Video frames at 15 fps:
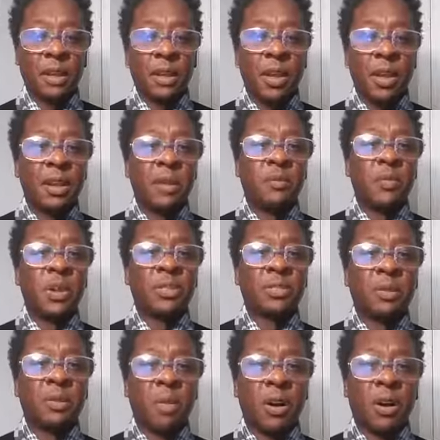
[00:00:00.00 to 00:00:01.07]
and it pissed
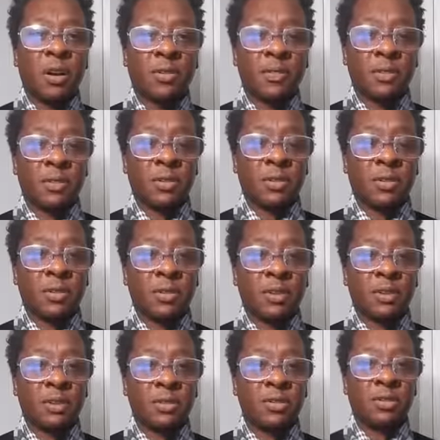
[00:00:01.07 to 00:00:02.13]
him off.
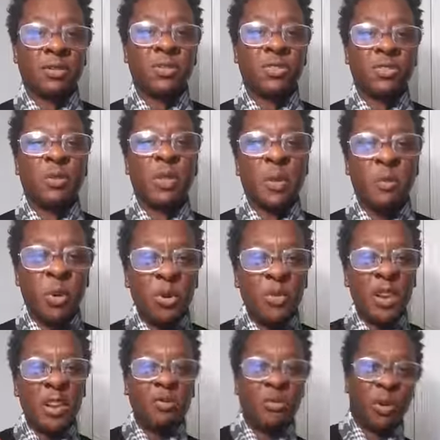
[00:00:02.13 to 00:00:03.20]
So you just know in the movie,
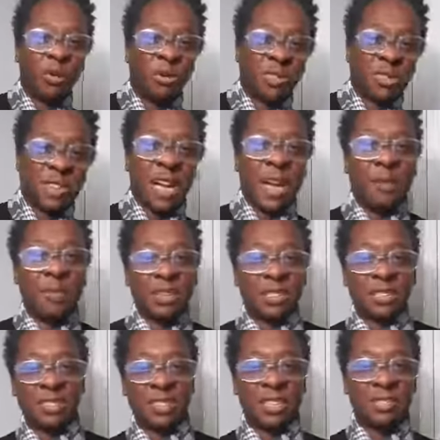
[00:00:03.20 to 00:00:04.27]
he throws the tablets
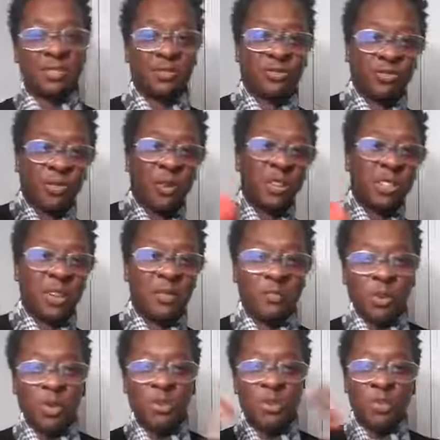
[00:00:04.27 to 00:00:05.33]
and just destroys it and
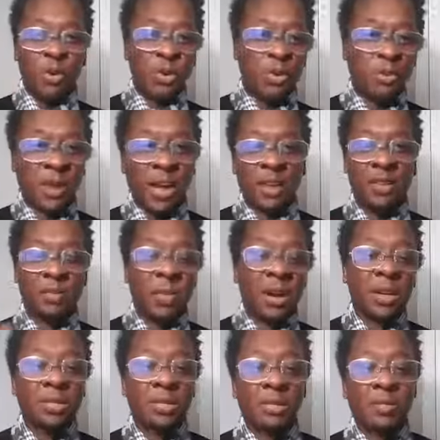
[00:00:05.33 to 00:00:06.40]
boom, boom, like the
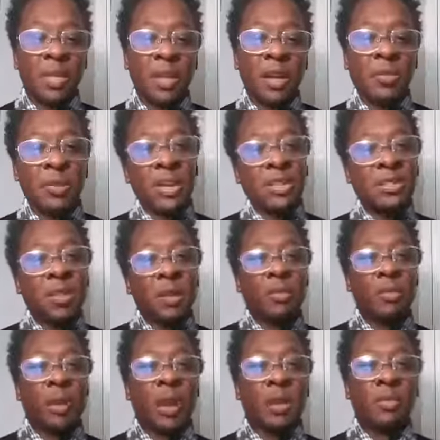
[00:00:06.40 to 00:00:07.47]
Punisher. Well, that's the
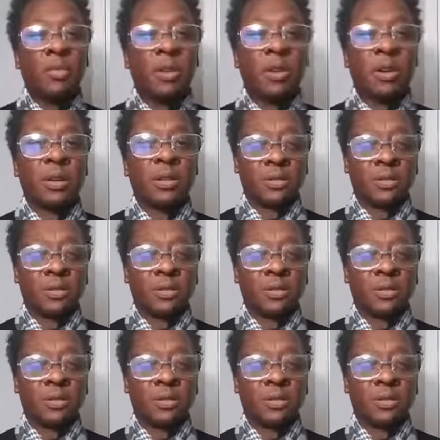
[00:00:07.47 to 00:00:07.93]
Democratic Party.